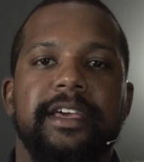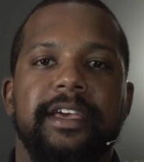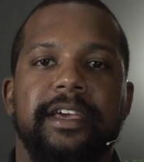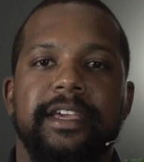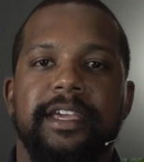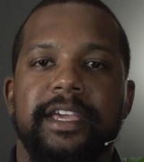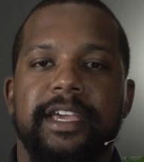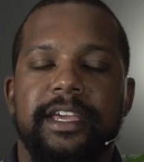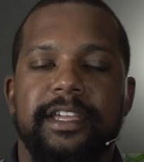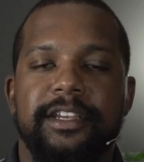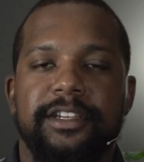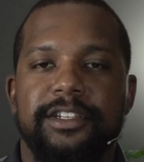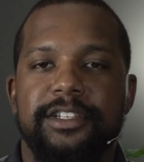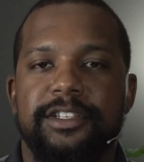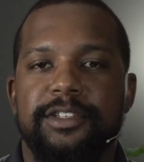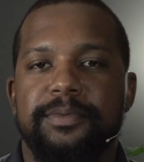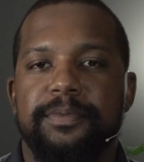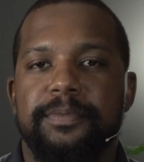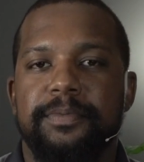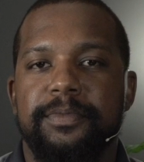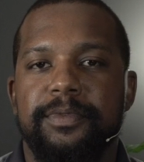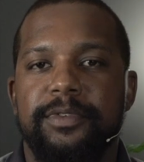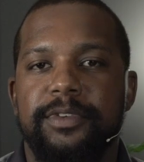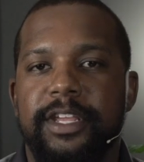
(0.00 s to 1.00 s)
Again,
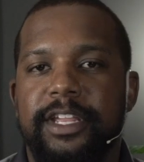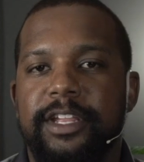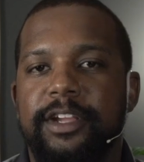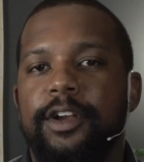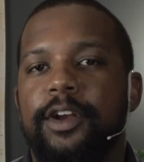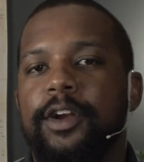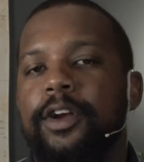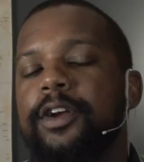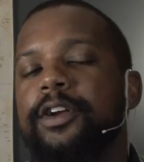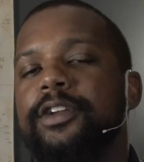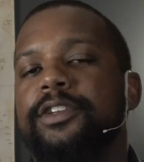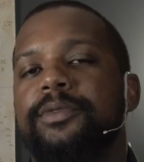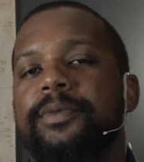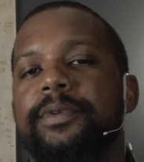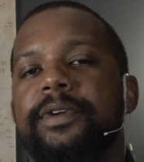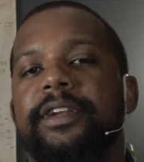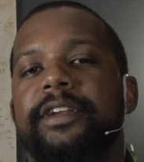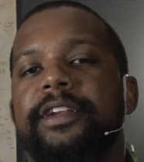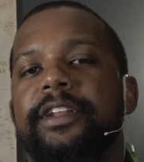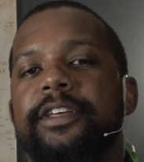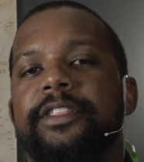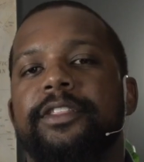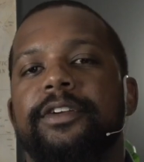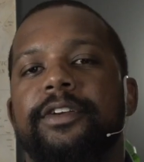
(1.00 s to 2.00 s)
just encourage one
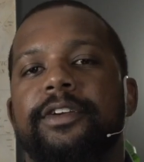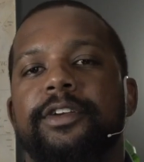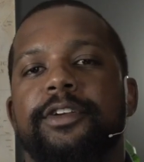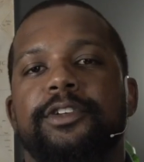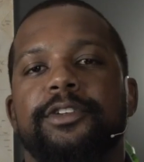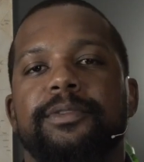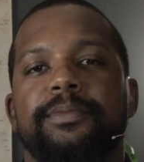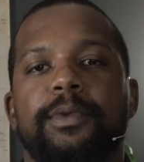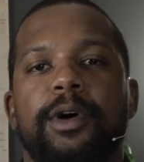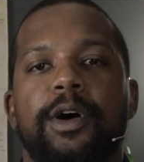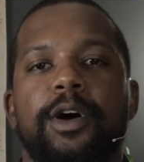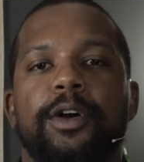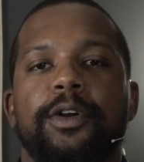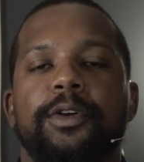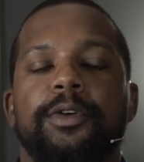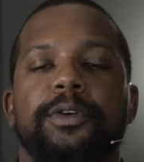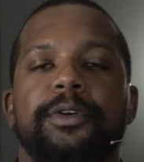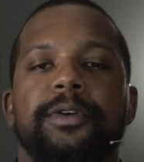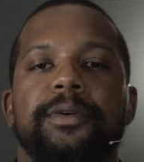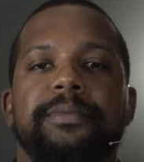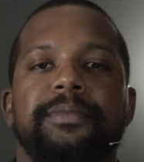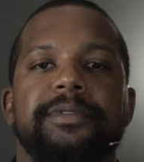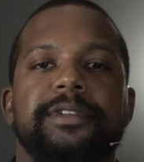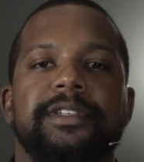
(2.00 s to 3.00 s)
another, your small
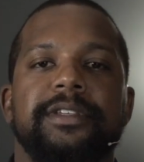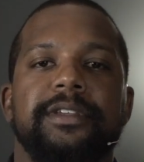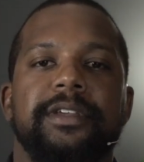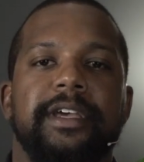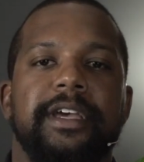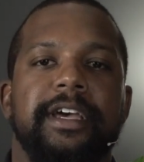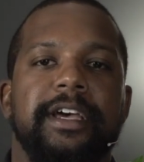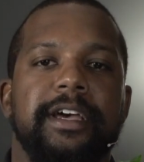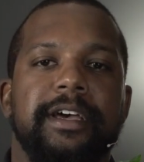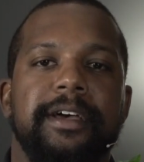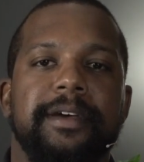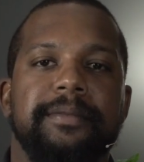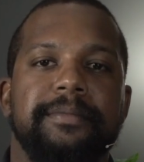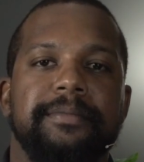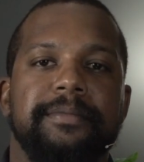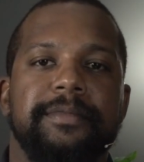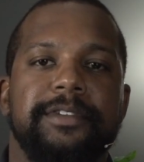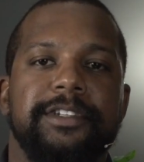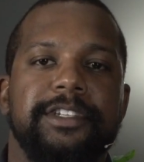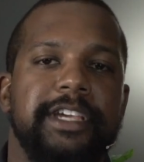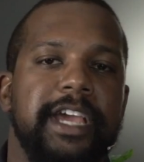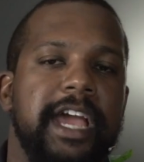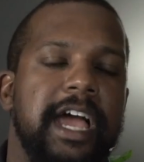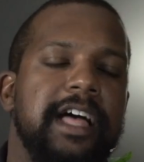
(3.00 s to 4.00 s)
groups,
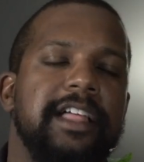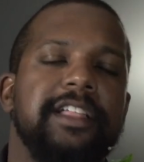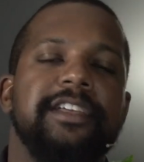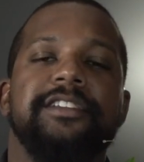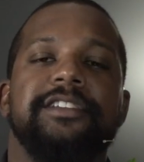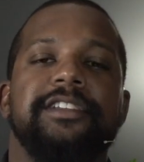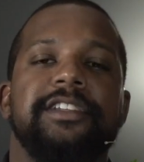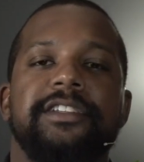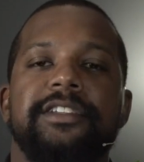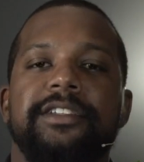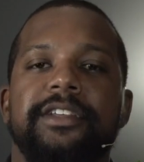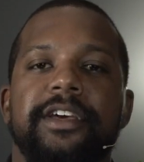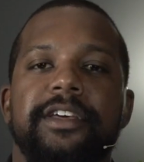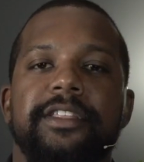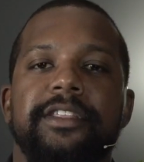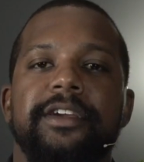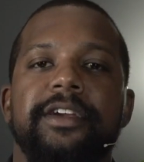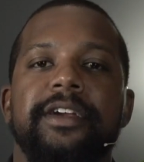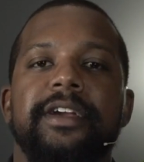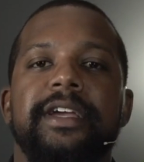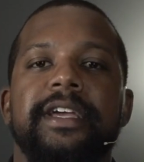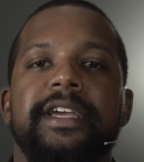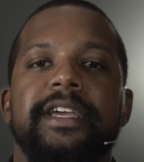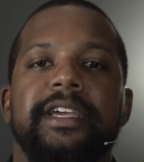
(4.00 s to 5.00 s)
um, challenge each
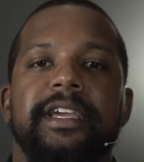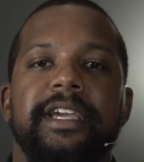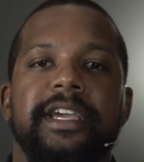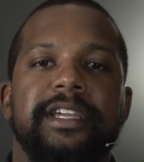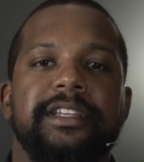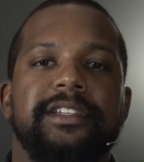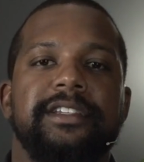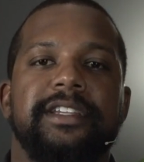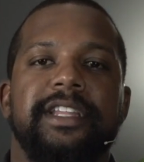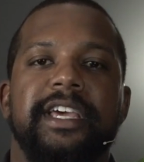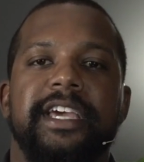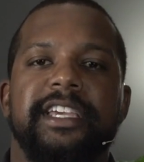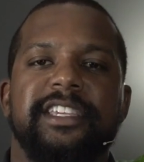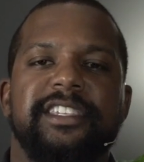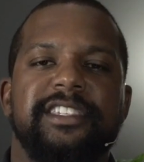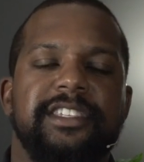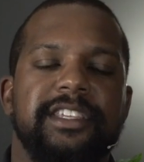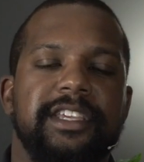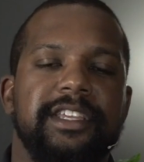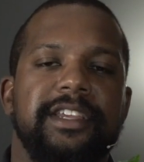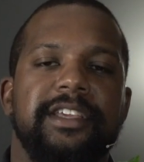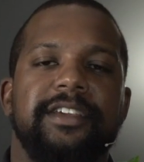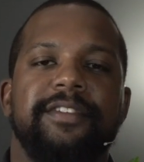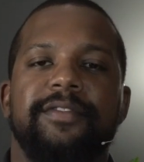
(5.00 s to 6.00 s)
other each day,
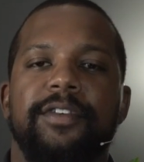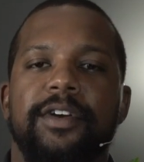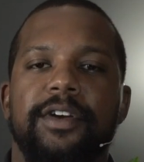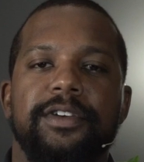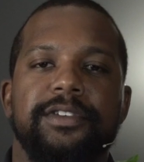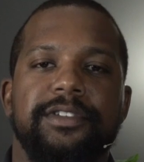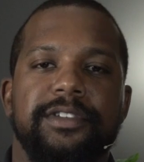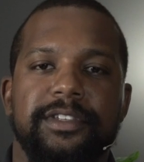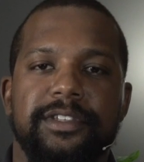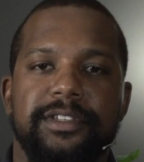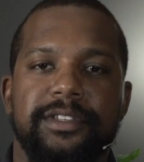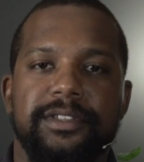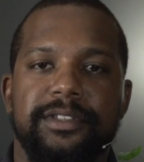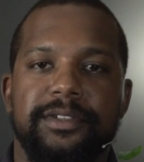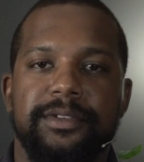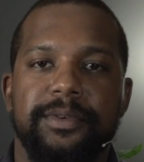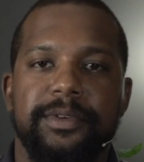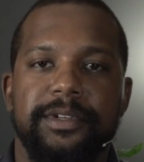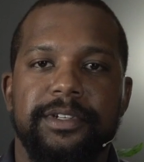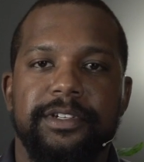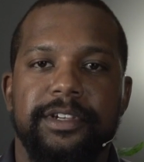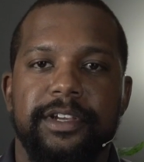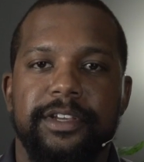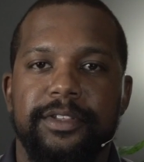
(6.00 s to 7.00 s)
sending verses
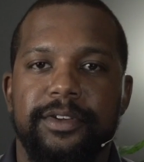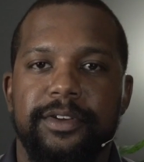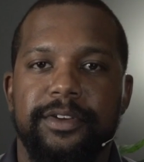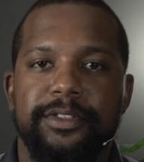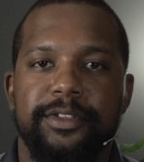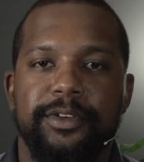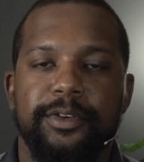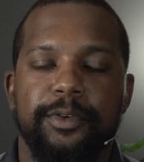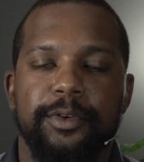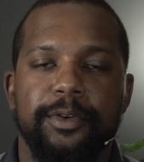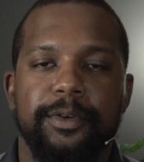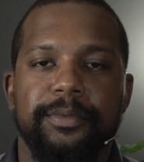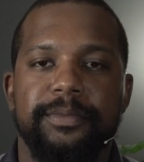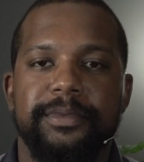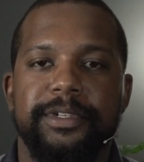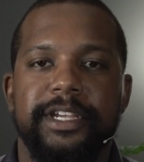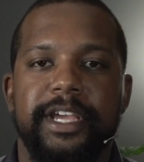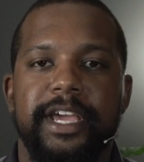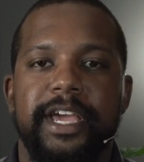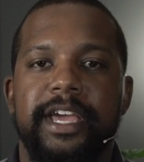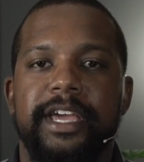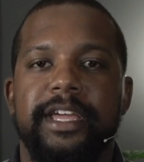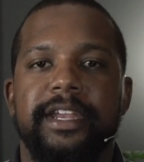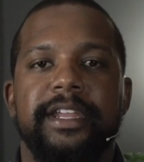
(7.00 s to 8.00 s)
to each other in the group
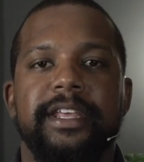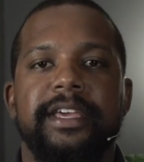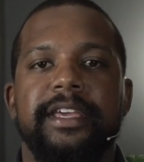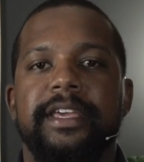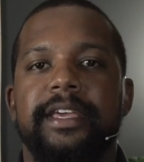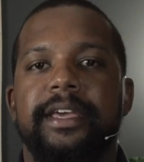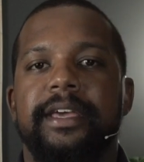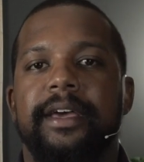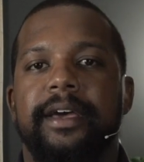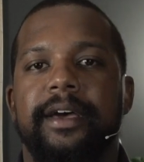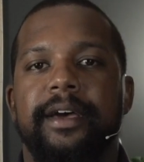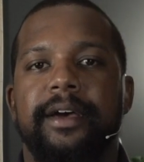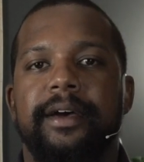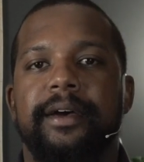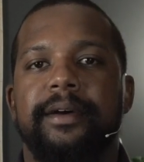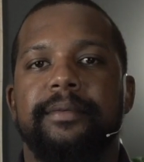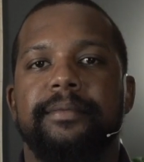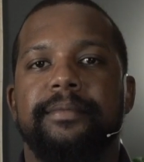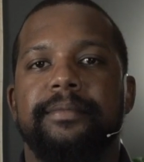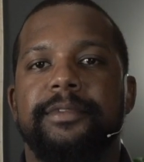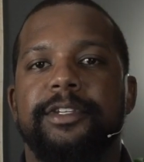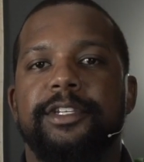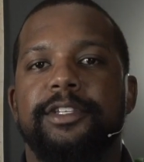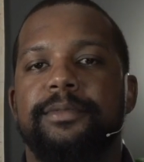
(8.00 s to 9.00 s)
chat,
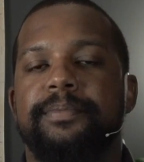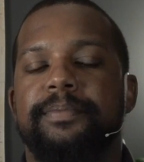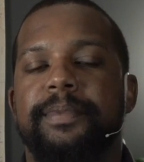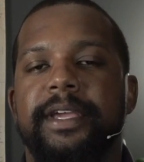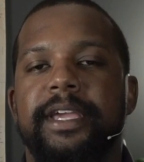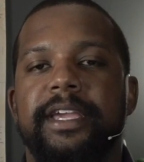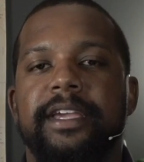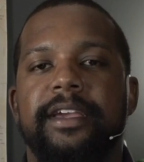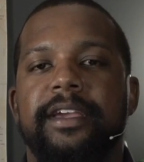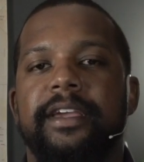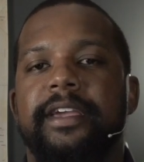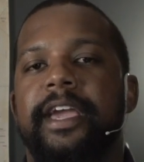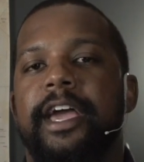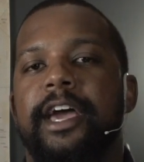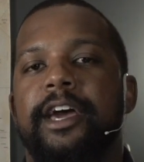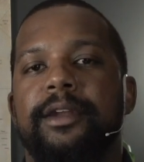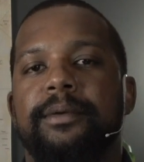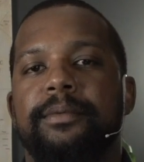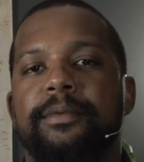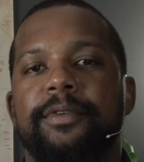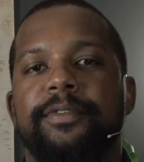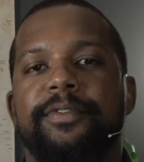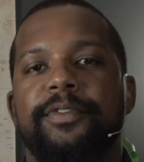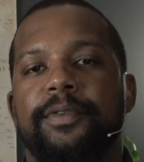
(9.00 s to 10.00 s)
um, just being
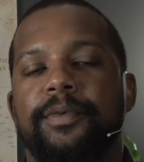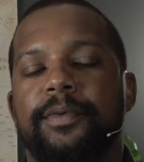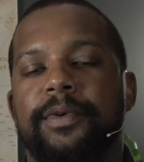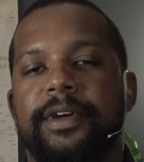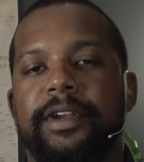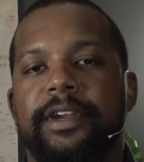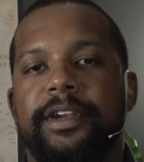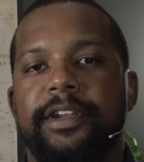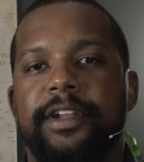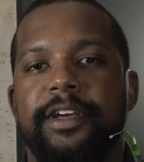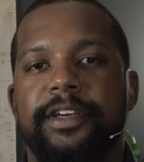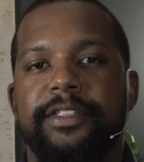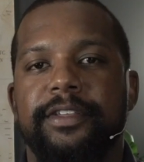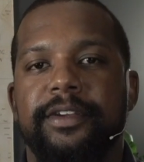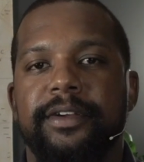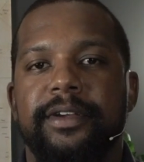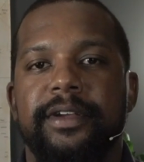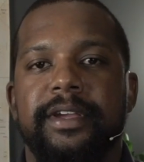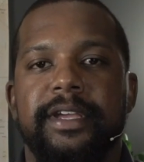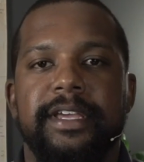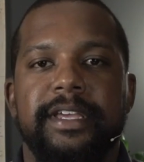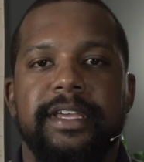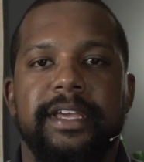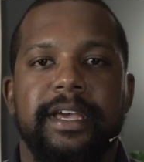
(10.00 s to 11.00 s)
accountable for one another,